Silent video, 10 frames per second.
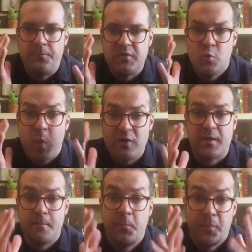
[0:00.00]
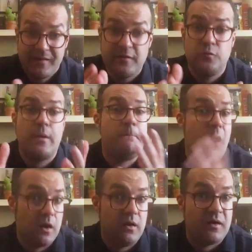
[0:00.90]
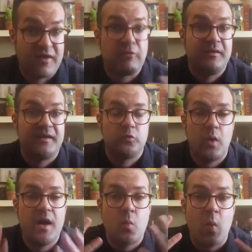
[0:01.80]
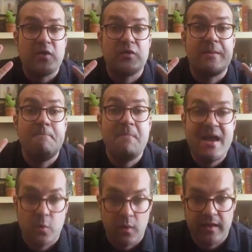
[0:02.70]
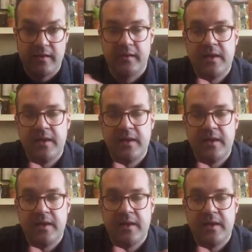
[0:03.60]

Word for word: You, what you can put into a bottle of aromatized wine, what you can make with it.